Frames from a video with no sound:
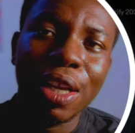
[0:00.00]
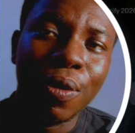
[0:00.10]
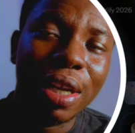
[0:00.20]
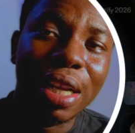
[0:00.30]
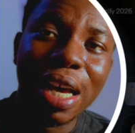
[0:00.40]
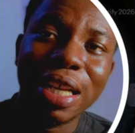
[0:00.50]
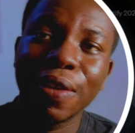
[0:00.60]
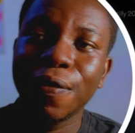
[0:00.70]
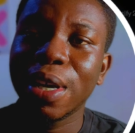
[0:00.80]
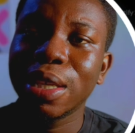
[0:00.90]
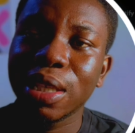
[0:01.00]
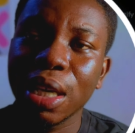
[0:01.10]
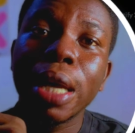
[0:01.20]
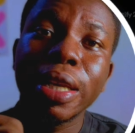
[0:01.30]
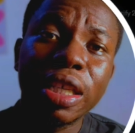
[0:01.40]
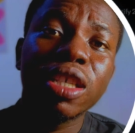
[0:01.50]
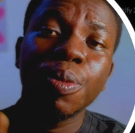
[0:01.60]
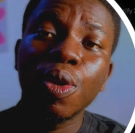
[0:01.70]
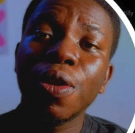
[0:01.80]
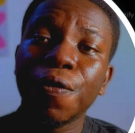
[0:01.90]
liquid glass effect, and this is
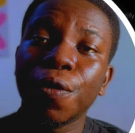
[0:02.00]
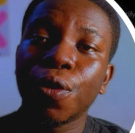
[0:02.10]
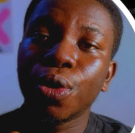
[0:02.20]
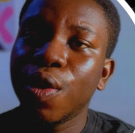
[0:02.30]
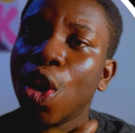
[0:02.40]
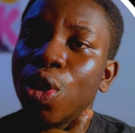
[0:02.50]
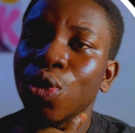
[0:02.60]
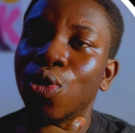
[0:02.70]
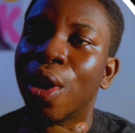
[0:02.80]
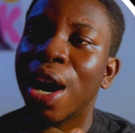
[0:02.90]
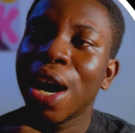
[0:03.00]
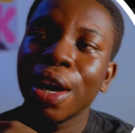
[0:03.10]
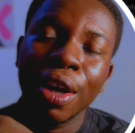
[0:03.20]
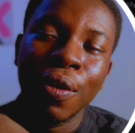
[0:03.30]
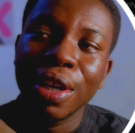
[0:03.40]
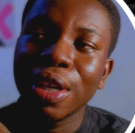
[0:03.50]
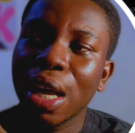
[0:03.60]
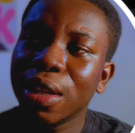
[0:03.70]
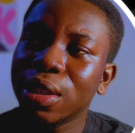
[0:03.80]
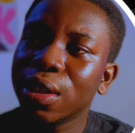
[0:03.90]
beautiful. We all know how liquid
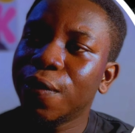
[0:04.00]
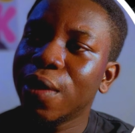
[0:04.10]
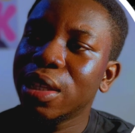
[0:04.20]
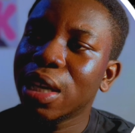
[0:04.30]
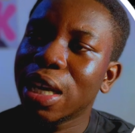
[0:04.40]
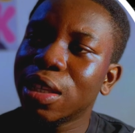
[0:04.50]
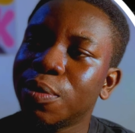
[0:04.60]
glass effect has